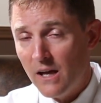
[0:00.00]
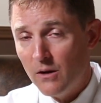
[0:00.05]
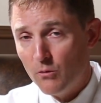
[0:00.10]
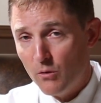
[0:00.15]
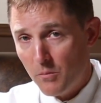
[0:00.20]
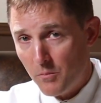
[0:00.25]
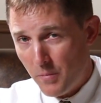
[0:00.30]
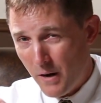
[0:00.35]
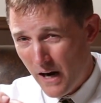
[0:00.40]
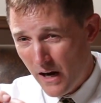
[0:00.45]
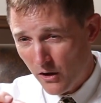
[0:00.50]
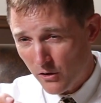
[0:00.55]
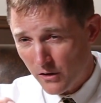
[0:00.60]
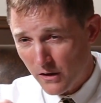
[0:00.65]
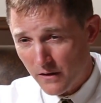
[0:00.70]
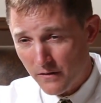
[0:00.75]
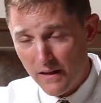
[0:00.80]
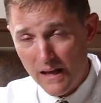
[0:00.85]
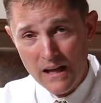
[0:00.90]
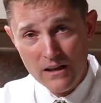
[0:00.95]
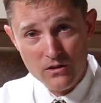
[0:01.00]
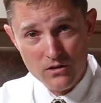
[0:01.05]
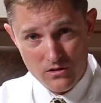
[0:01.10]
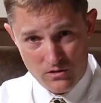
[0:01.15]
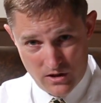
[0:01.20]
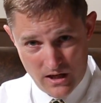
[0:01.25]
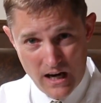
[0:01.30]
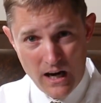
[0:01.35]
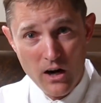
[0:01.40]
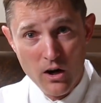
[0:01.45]
and repairing
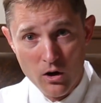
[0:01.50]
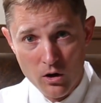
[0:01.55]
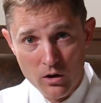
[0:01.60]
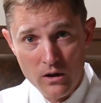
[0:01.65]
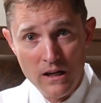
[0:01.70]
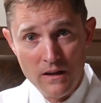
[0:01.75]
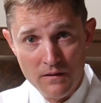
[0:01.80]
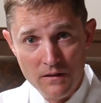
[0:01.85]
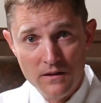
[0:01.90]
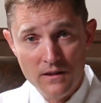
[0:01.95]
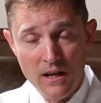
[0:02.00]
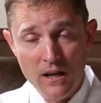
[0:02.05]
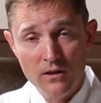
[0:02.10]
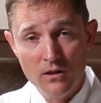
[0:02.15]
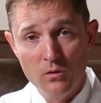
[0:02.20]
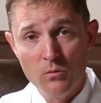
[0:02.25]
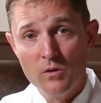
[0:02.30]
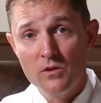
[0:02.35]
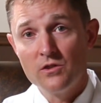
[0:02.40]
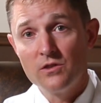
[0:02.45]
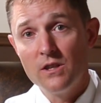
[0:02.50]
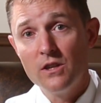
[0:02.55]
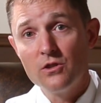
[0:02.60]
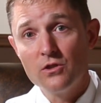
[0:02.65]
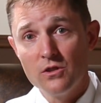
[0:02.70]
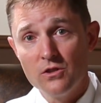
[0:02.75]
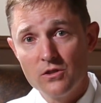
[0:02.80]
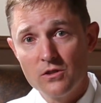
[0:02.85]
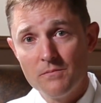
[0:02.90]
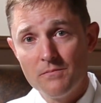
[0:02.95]
that tear in the tendon with
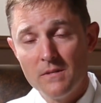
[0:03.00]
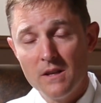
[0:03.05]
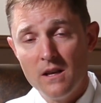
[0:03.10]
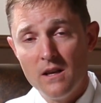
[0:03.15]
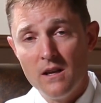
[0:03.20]
stitches.